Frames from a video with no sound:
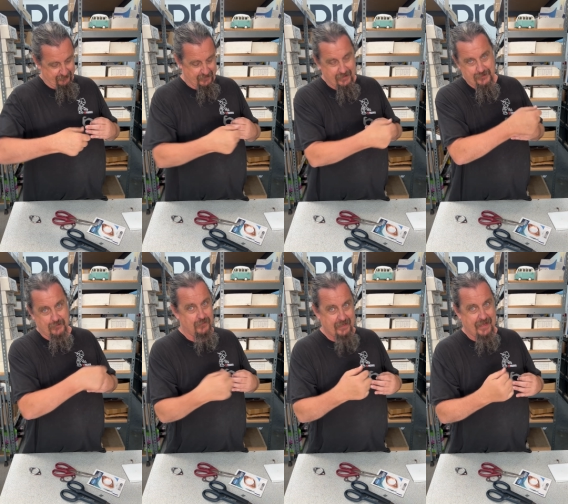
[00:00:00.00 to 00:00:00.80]
cut your
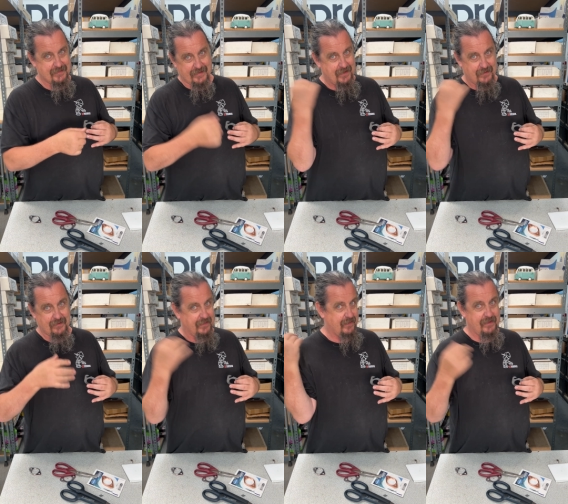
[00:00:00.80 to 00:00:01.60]
old gasket out of there,
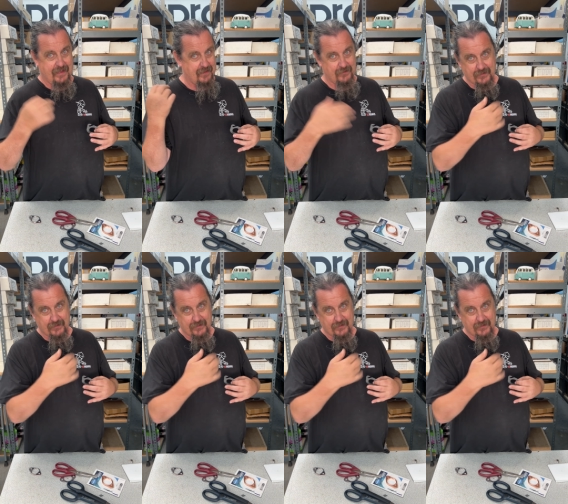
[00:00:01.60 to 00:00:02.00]
get it out of there,